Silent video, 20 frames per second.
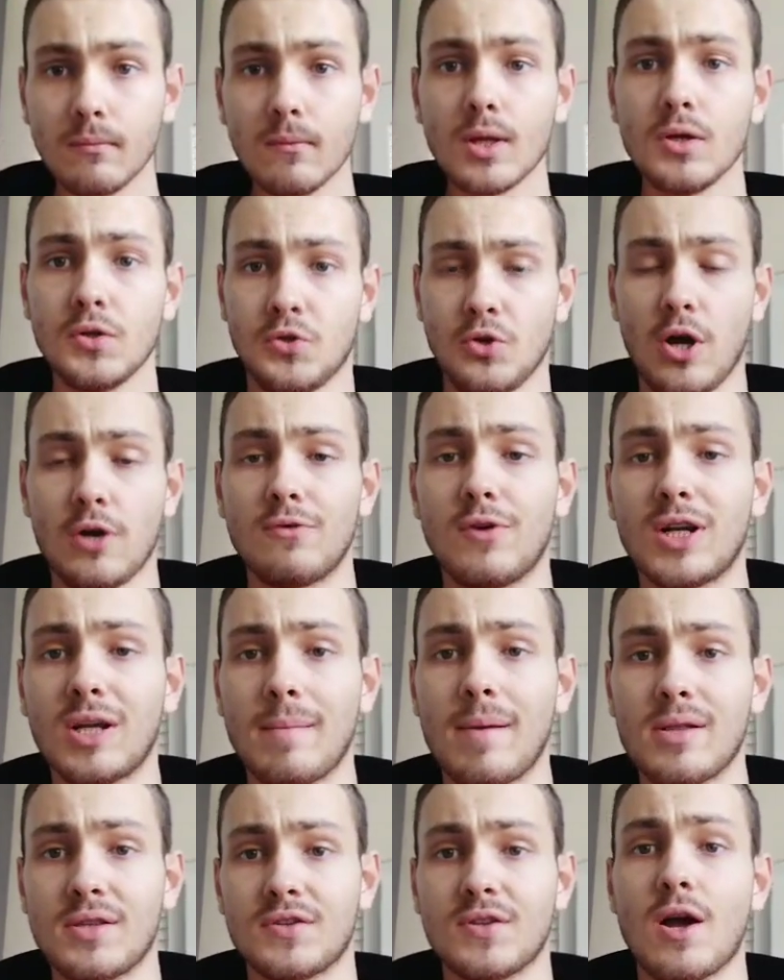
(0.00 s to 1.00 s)
So I
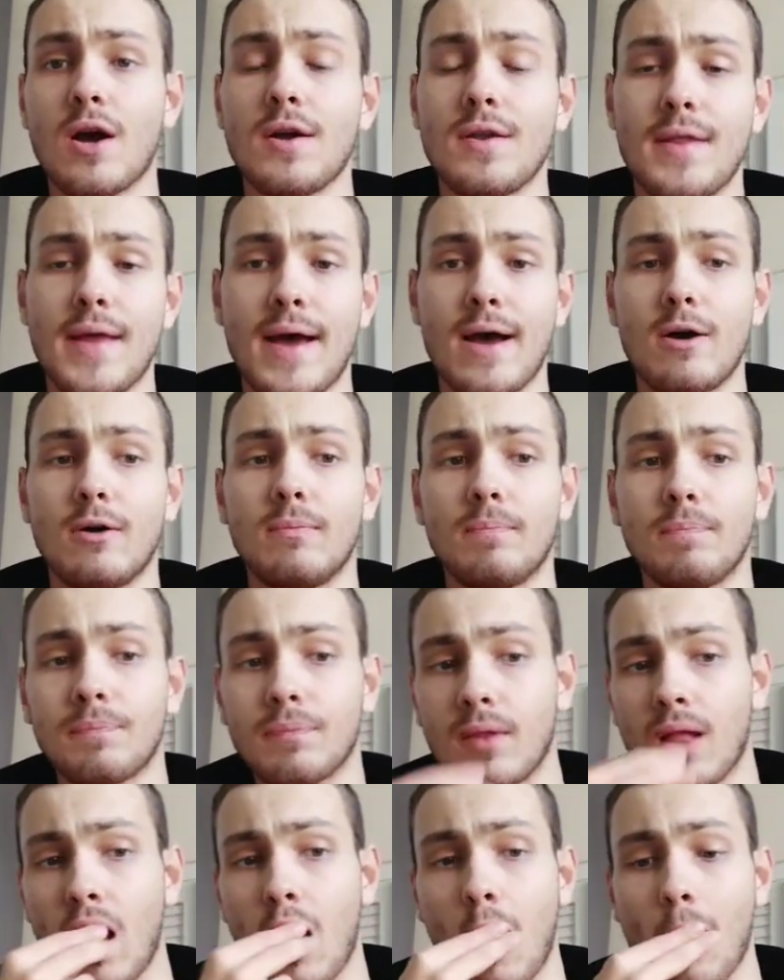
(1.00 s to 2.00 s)
recommend starting now,
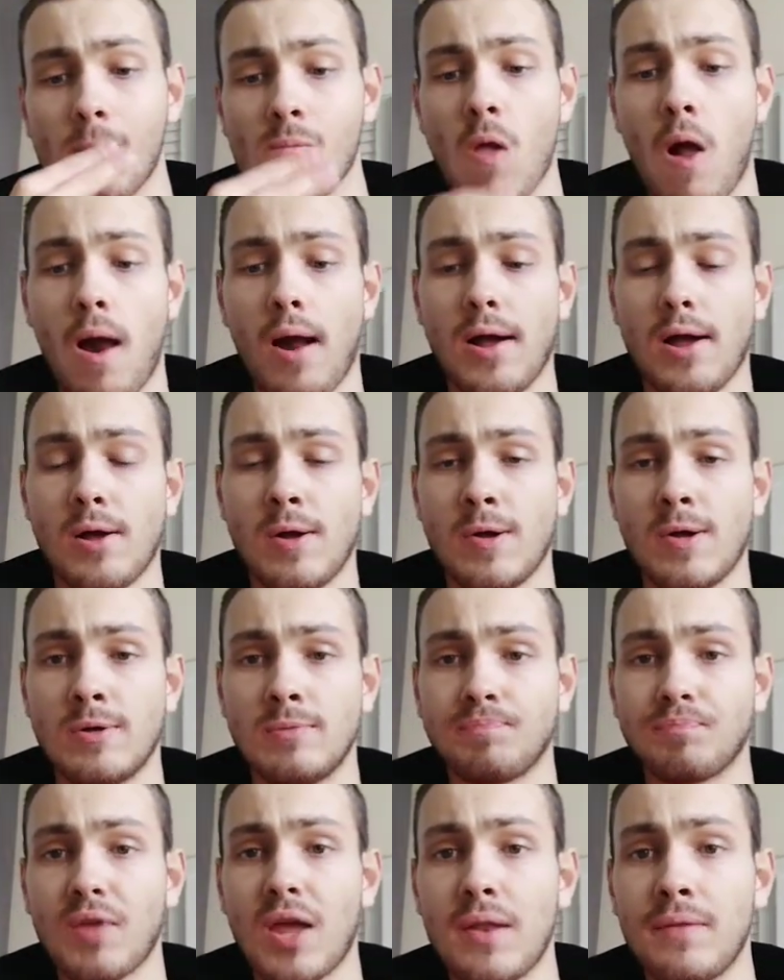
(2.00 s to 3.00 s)

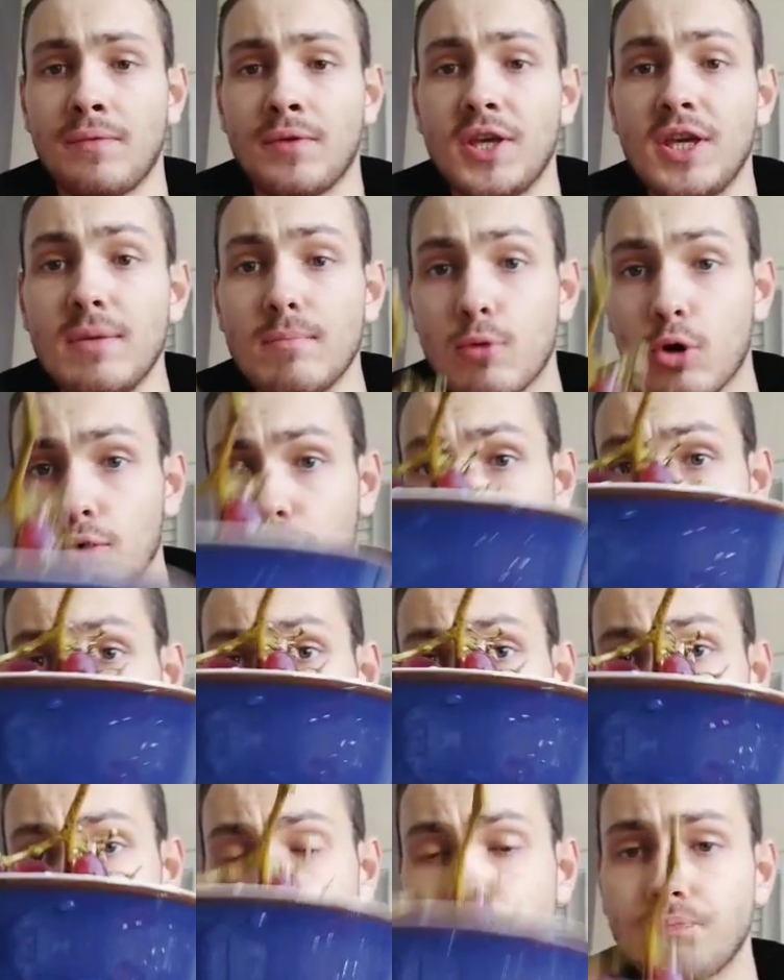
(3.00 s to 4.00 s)
and eat more
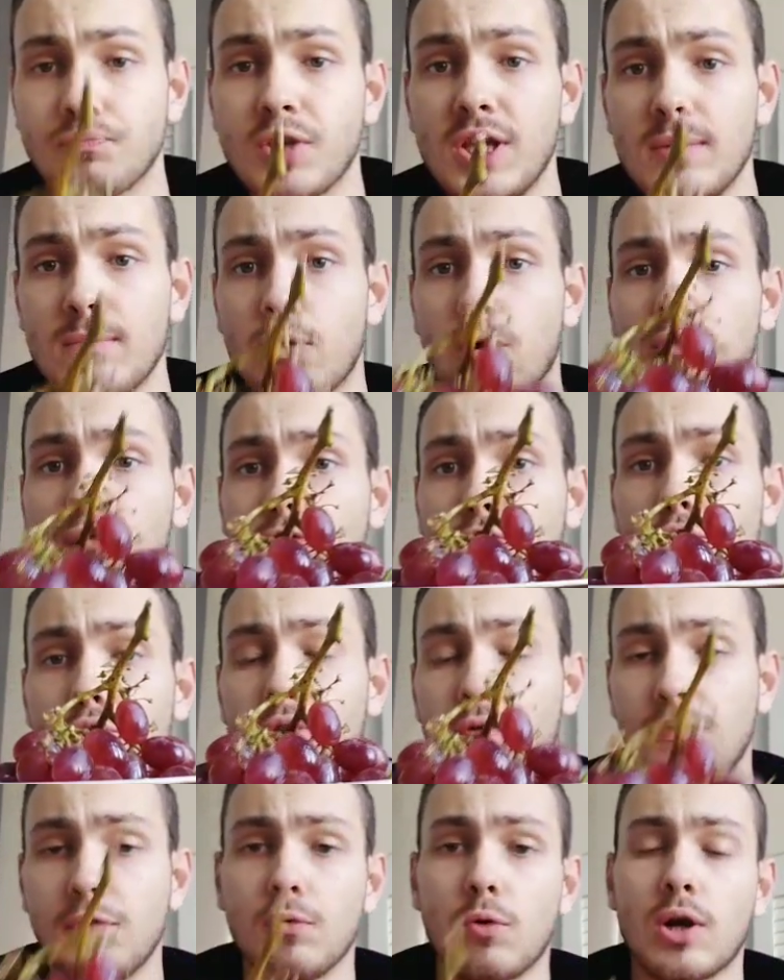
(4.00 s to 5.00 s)
fruit. Eat more fruit
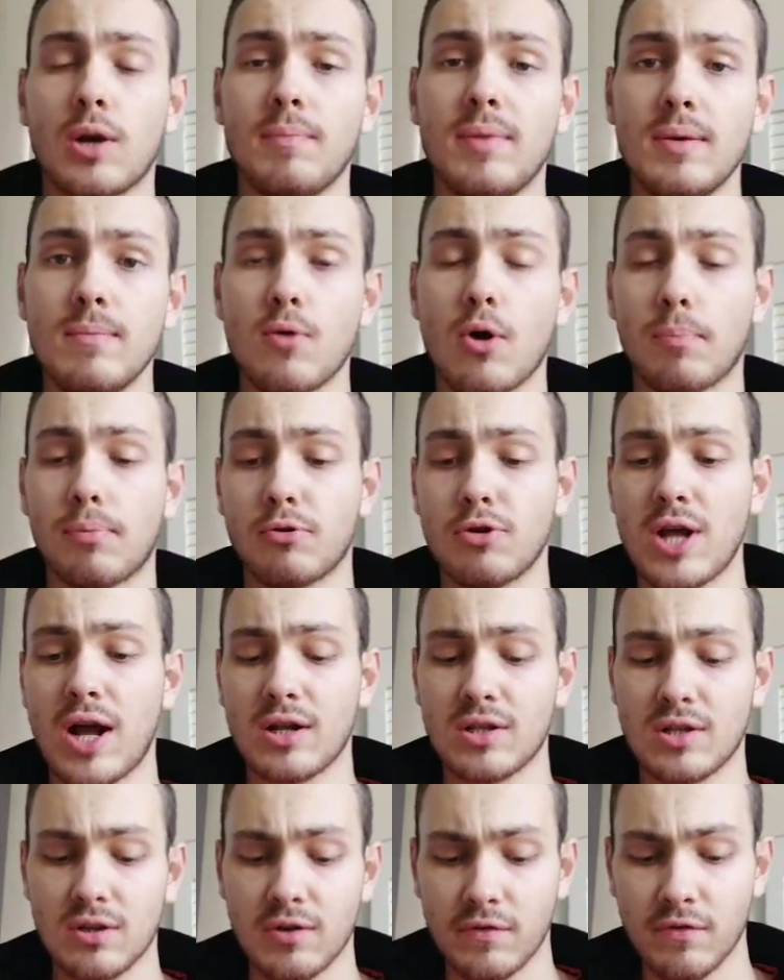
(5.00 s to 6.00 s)
if you want to be more
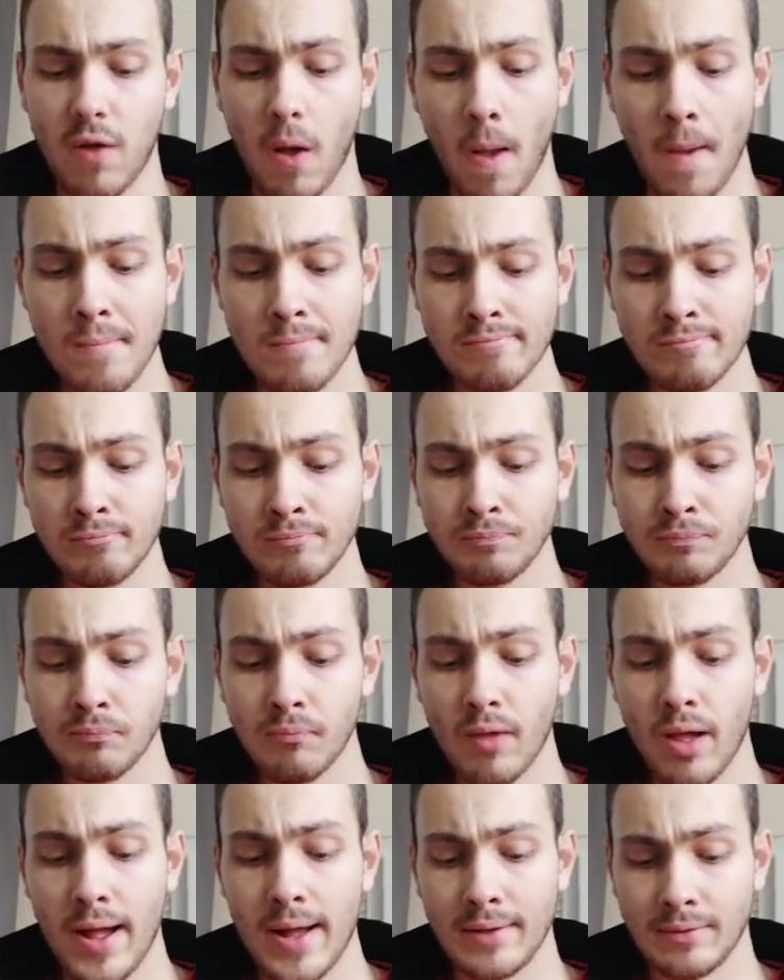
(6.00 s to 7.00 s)
productive.
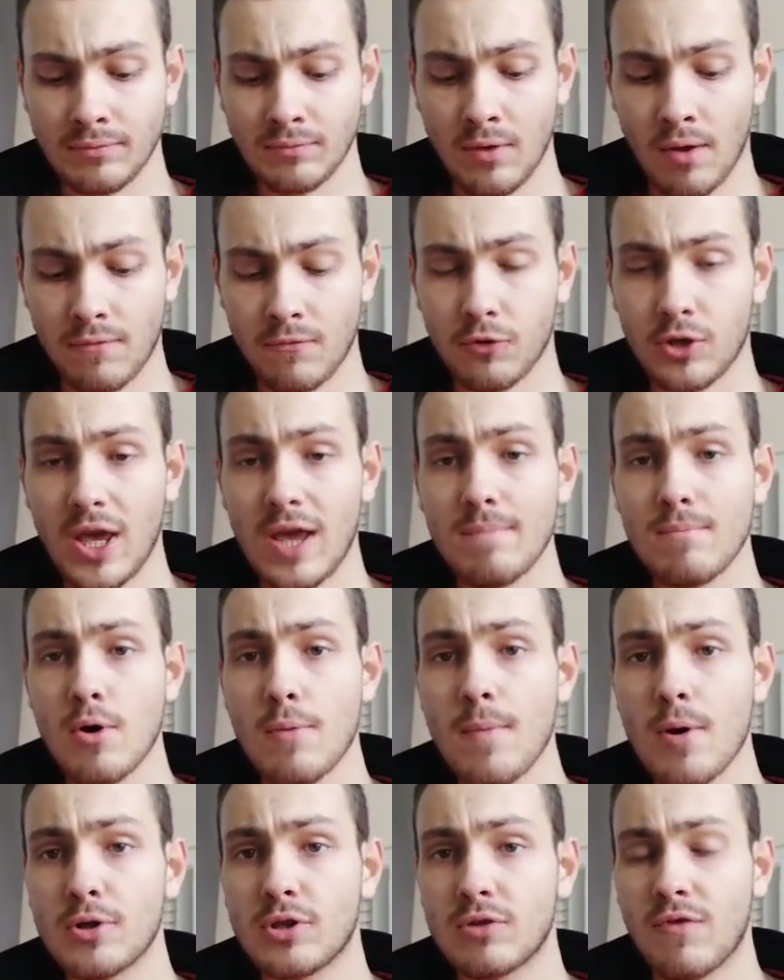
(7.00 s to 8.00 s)
And for getting more
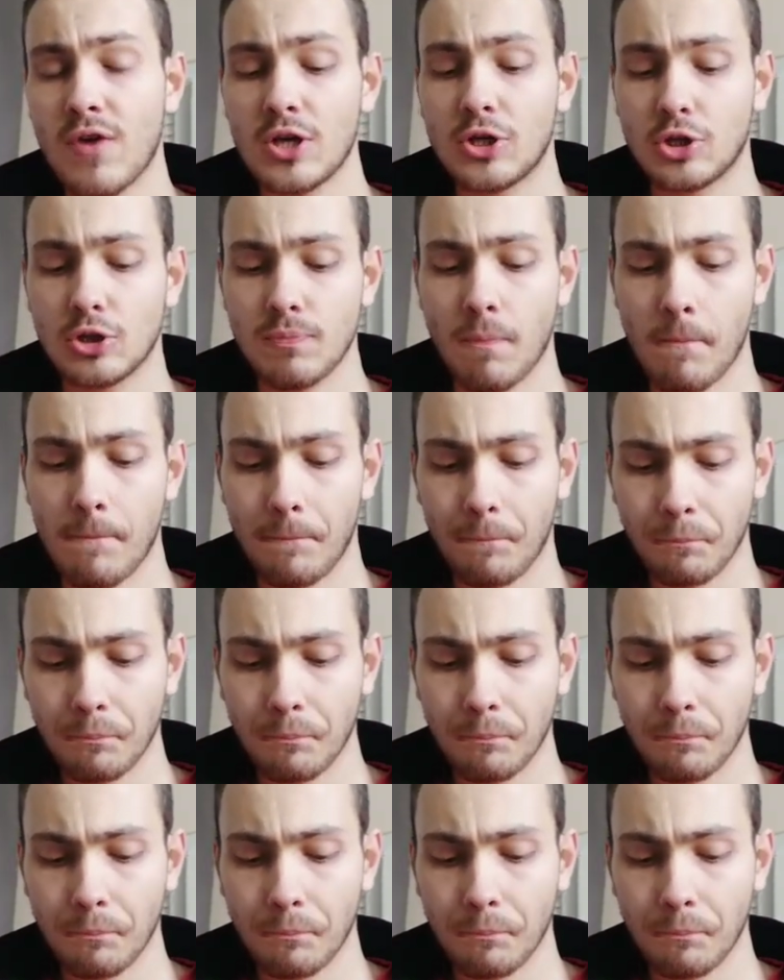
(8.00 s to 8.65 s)
motivation,